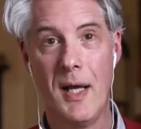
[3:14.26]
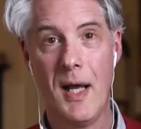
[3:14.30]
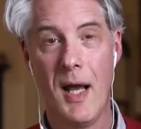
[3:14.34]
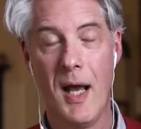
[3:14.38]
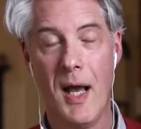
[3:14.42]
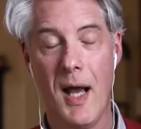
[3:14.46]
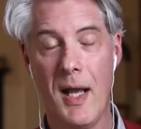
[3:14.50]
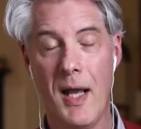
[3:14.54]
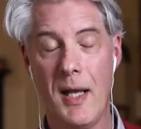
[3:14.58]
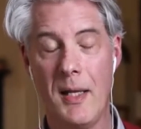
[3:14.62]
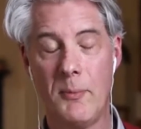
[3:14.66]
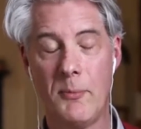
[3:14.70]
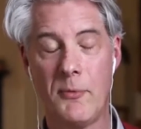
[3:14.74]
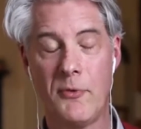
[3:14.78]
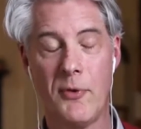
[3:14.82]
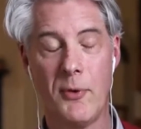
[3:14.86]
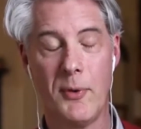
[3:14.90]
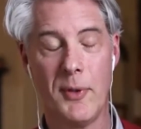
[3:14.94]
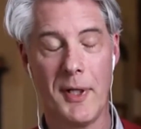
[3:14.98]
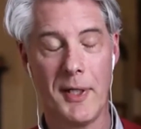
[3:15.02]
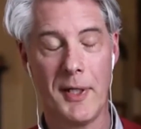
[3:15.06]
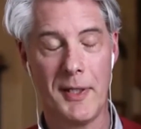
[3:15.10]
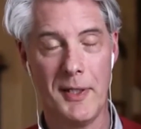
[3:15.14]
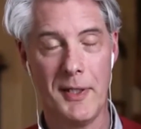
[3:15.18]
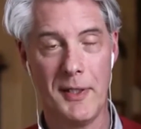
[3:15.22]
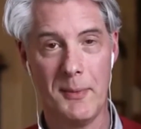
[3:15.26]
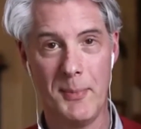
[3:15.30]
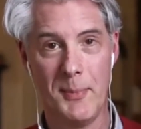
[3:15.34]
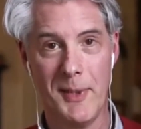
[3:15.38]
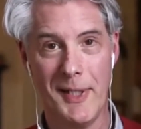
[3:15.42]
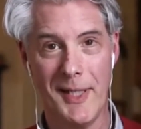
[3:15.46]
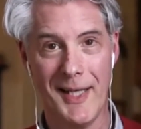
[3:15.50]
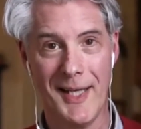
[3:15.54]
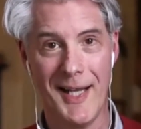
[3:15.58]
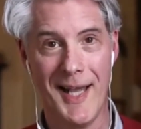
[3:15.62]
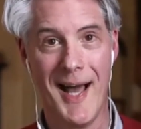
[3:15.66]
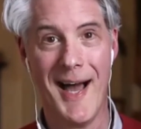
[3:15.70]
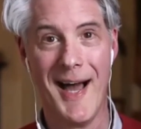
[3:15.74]
I am so lucky to be
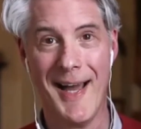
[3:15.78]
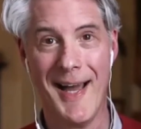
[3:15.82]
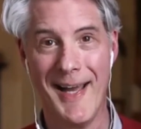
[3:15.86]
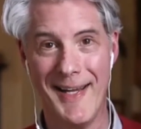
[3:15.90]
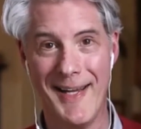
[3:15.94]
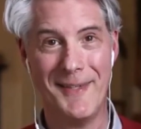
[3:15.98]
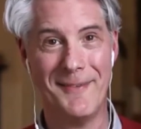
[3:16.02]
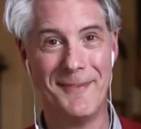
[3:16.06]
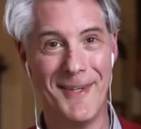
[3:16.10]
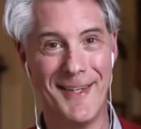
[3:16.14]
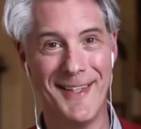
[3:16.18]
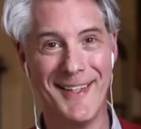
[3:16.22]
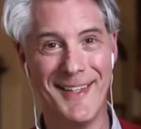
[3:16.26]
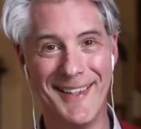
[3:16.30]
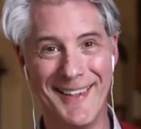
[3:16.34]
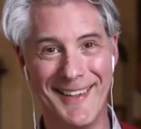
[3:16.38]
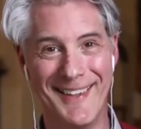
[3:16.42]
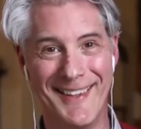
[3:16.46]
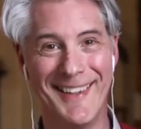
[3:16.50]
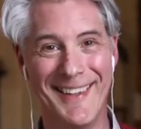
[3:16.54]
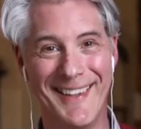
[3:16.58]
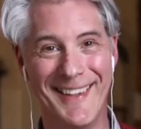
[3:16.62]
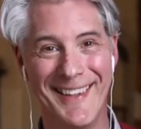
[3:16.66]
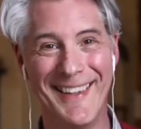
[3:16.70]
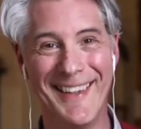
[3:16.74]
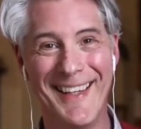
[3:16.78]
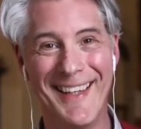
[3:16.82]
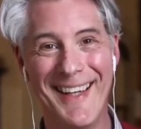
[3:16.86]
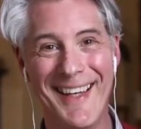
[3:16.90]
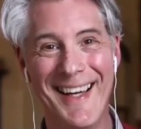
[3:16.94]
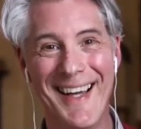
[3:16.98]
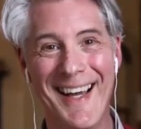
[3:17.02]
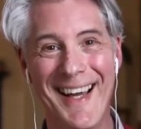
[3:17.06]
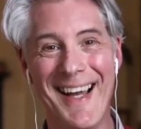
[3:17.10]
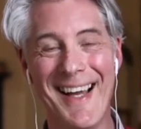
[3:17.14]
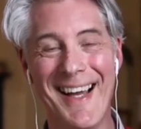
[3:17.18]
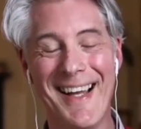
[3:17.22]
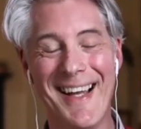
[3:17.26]
alive
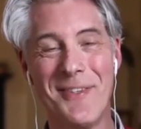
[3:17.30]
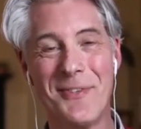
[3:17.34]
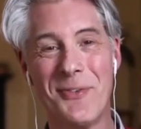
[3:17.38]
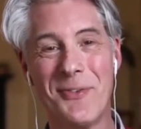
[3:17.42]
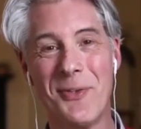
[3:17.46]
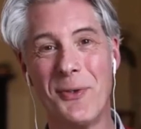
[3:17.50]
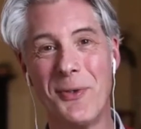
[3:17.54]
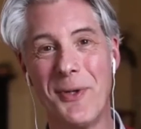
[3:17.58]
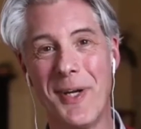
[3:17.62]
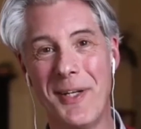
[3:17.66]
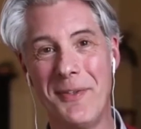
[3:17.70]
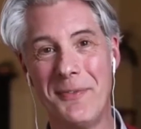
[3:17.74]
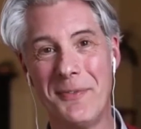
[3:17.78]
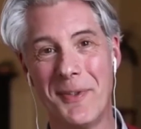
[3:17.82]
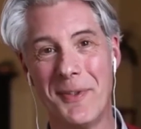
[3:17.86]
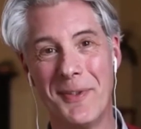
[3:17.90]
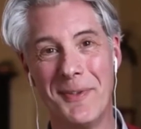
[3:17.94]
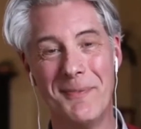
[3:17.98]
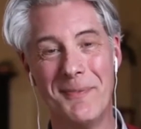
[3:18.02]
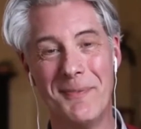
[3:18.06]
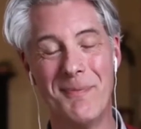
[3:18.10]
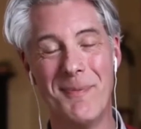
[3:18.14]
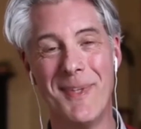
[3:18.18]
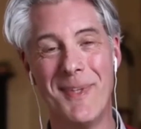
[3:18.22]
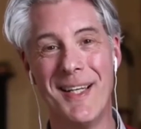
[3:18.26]
and so grateful.